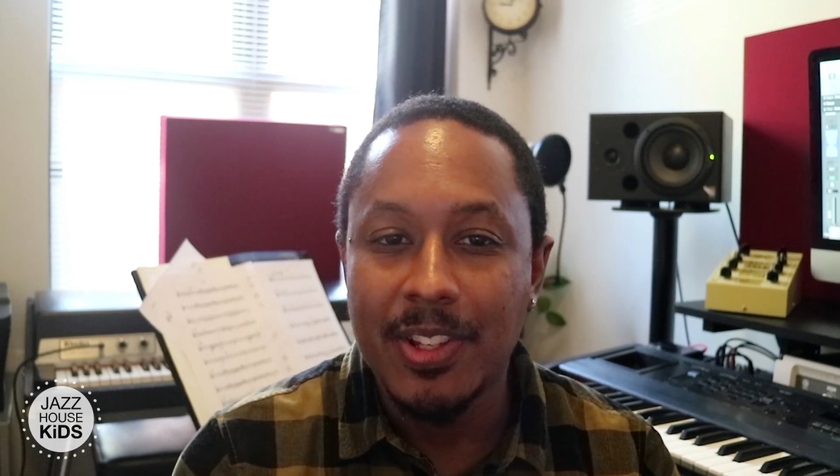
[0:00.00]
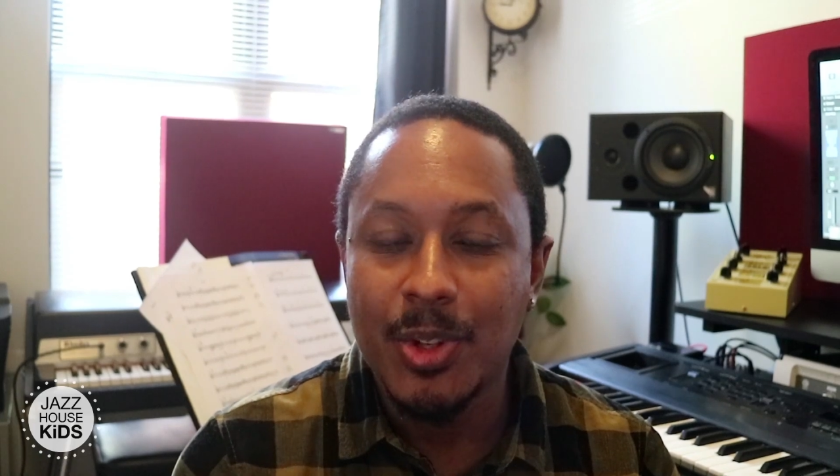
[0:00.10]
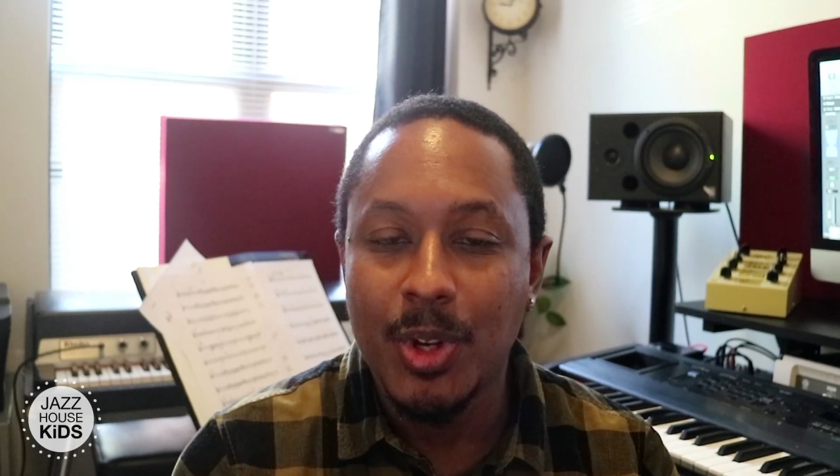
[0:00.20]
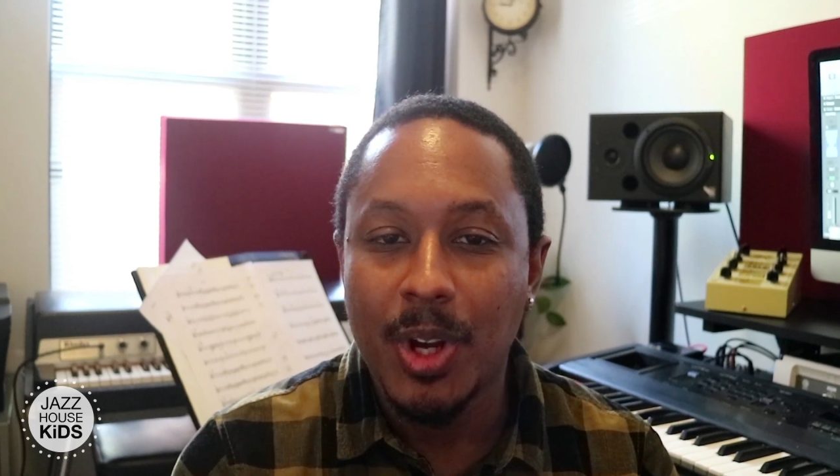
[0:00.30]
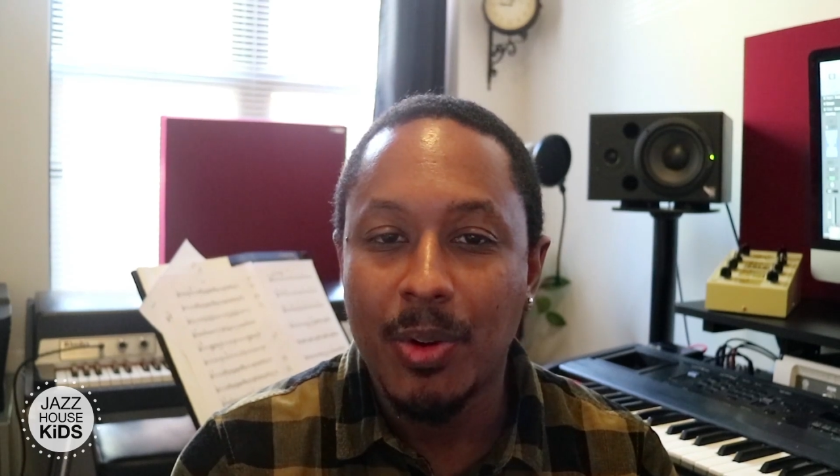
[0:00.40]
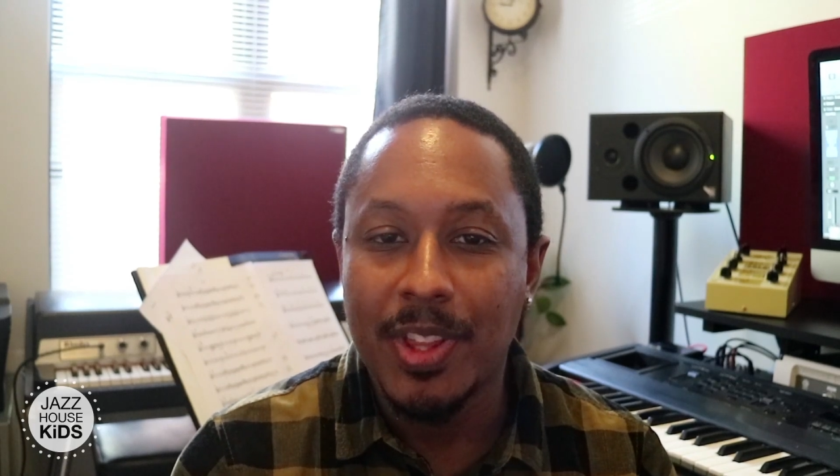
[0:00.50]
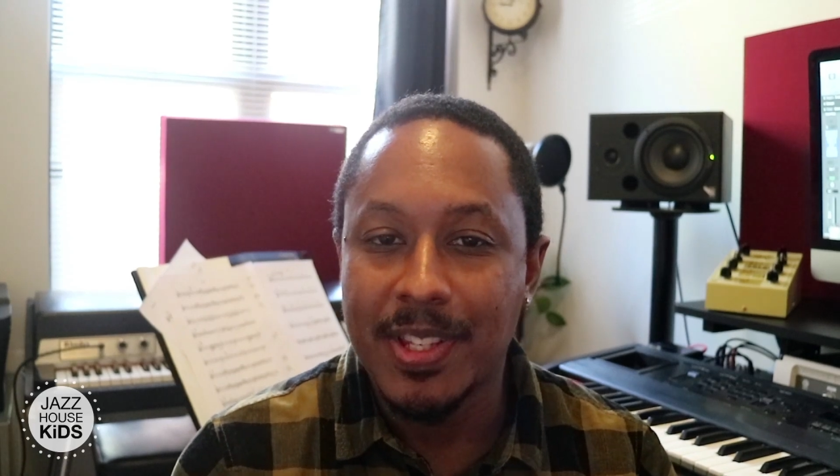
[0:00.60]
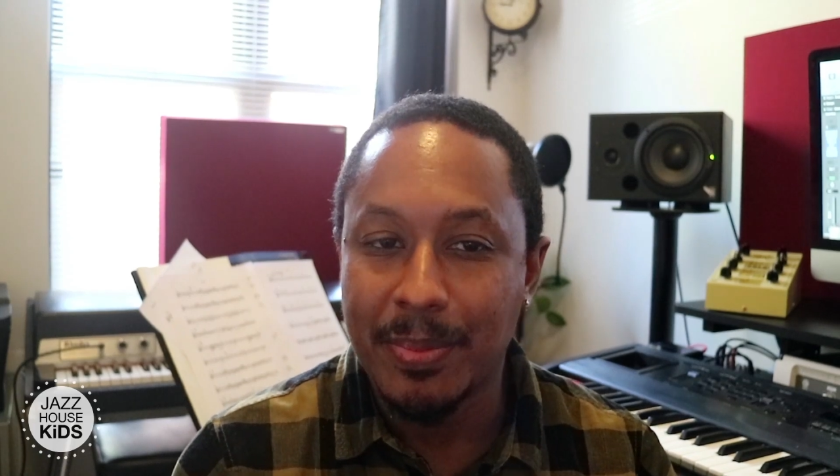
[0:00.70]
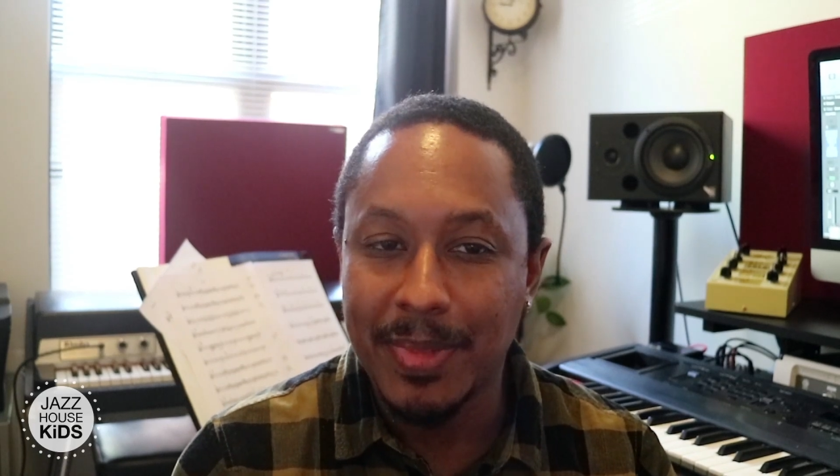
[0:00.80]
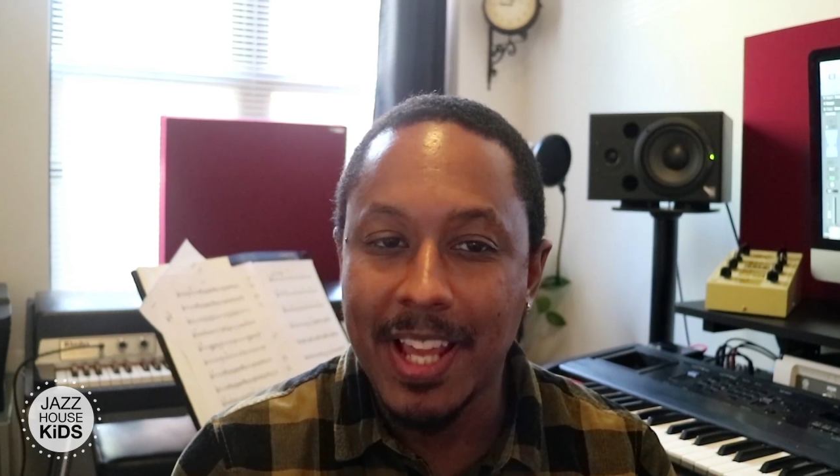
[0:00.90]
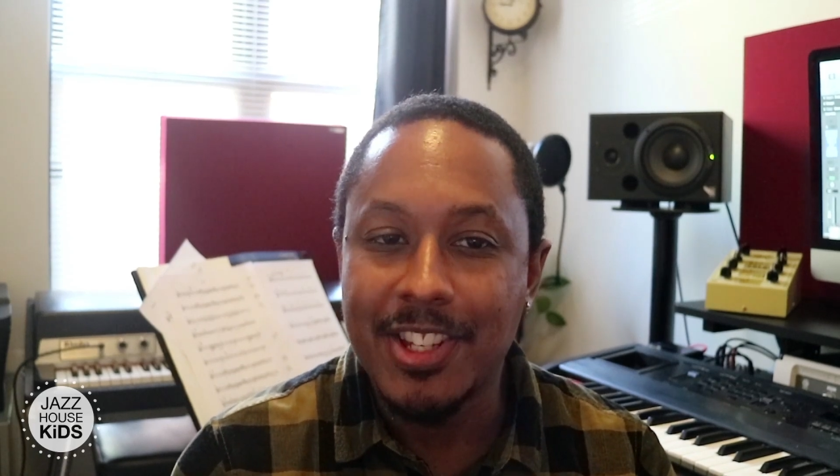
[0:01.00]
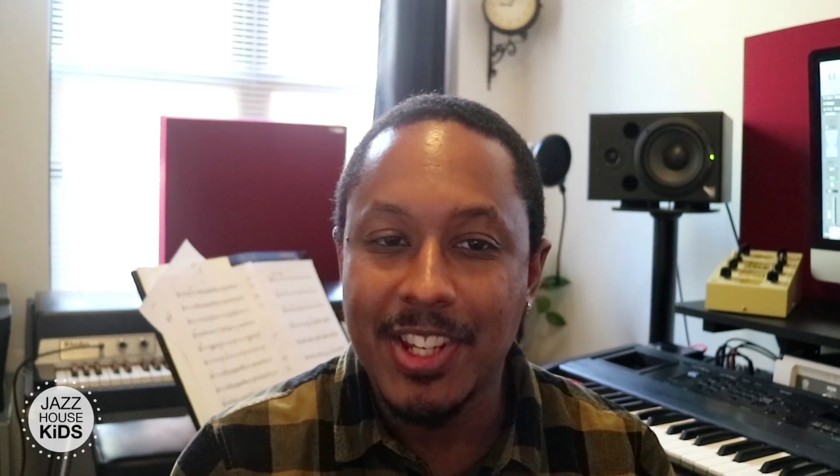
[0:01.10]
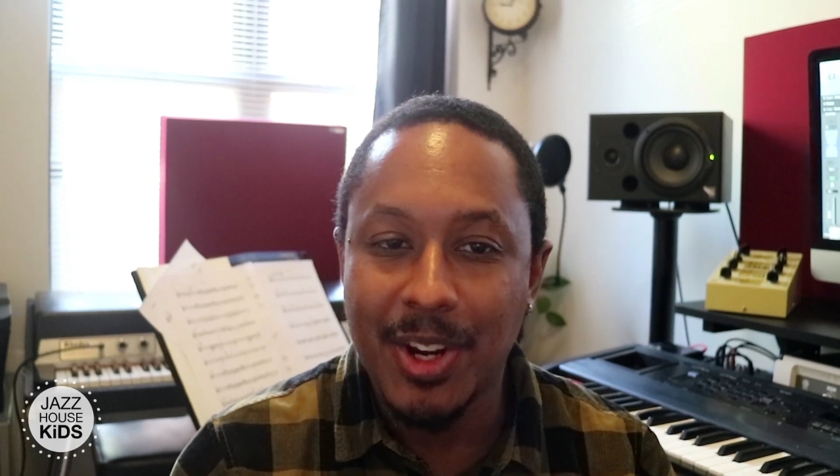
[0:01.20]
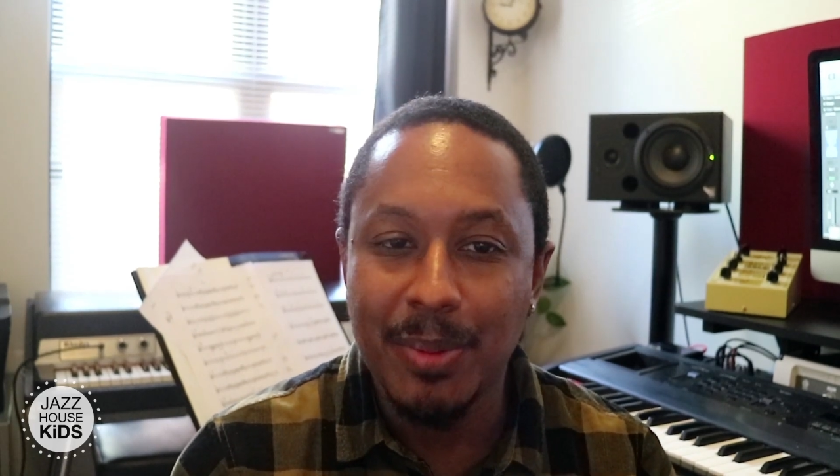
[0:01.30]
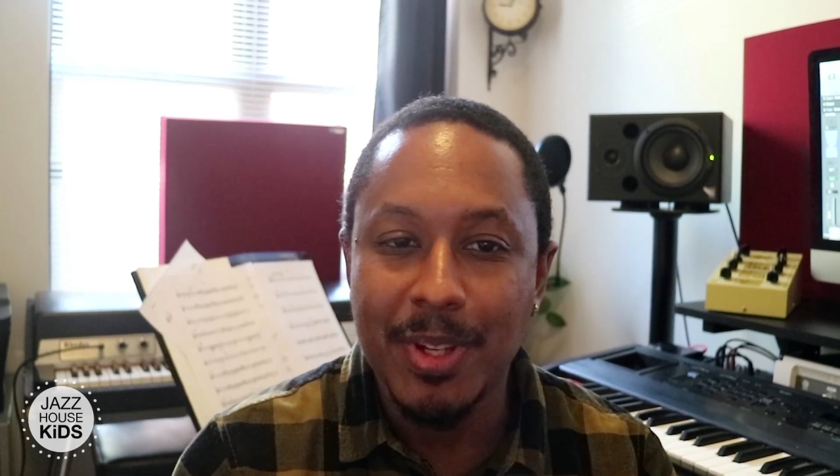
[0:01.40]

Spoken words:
studio with some legendary